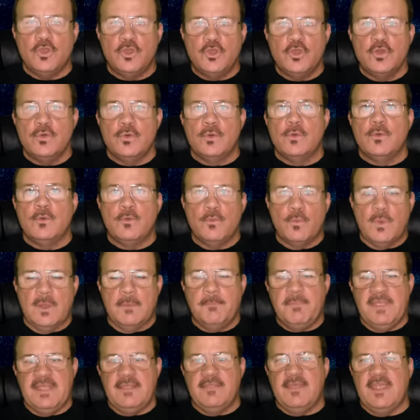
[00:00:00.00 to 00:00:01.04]
you will
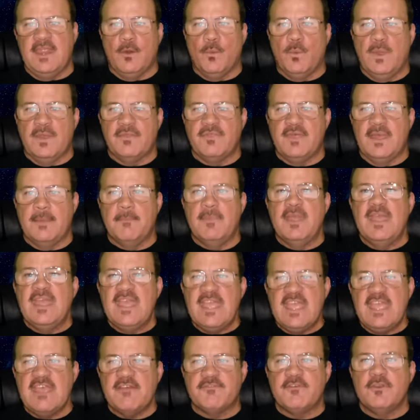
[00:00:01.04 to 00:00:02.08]
be there with him
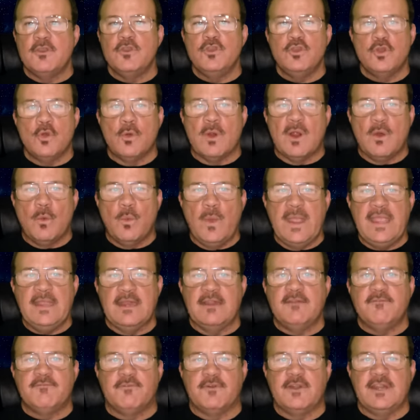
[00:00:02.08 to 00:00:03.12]
if you are
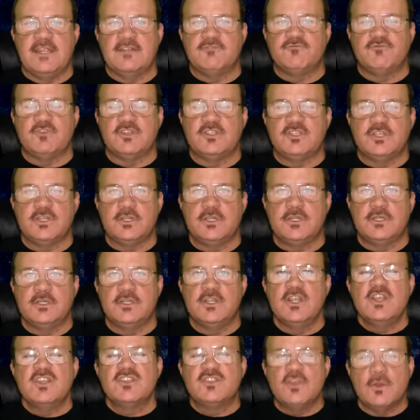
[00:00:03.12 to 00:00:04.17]
waiting for his return.
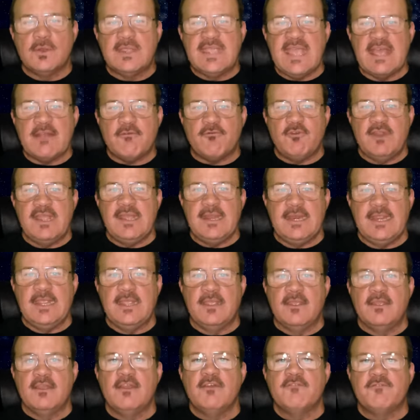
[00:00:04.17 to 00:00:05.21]
So get
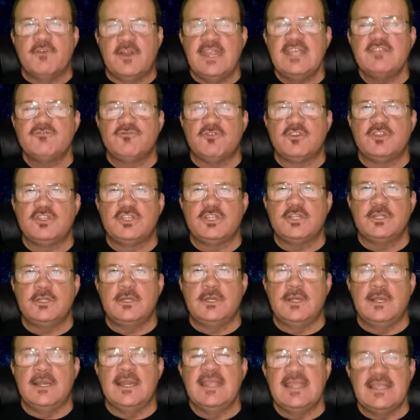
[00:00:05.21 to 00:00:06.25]
ready, for his
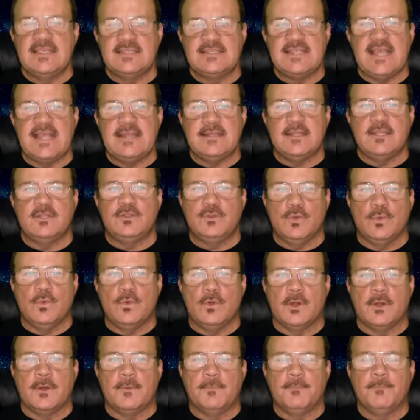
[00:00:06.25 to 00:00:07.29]
return is at the
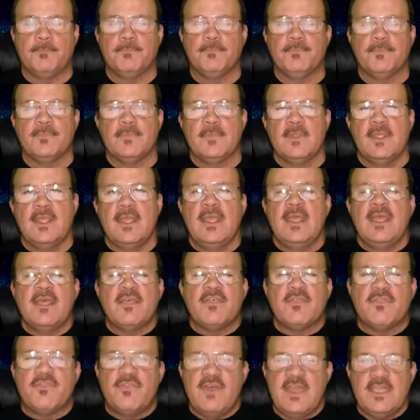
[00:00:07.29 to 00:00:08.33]
door.
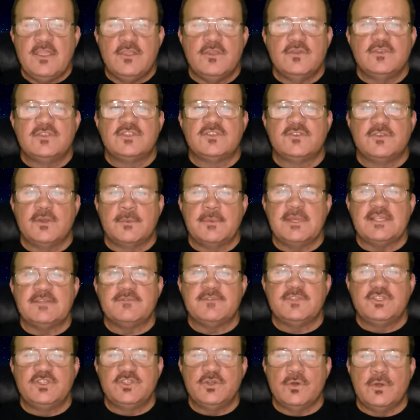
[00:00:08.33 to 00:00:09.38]
Thank you so much
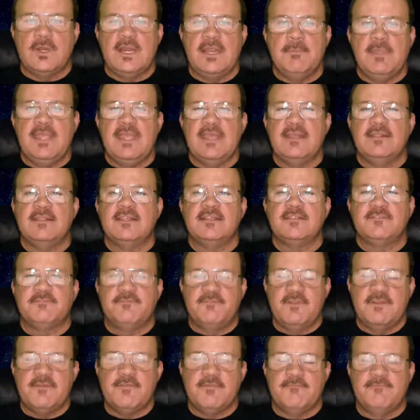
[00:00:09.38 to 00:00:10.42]
for joining me in this
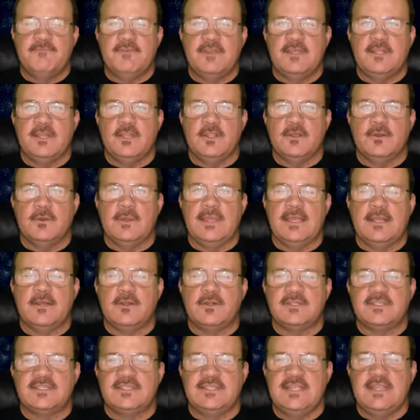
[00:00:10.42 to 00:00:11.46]
fifth video in
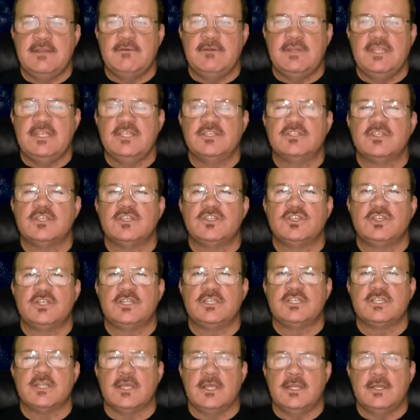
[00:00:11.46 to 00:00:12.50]
our series,
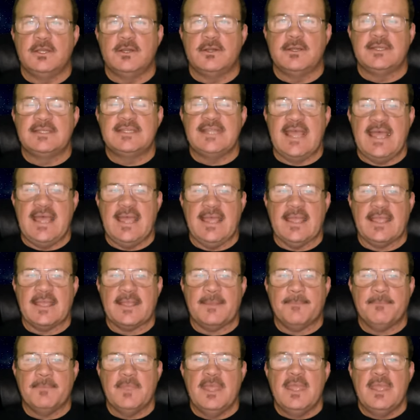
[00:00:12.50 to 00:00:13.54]
Church Under Attack.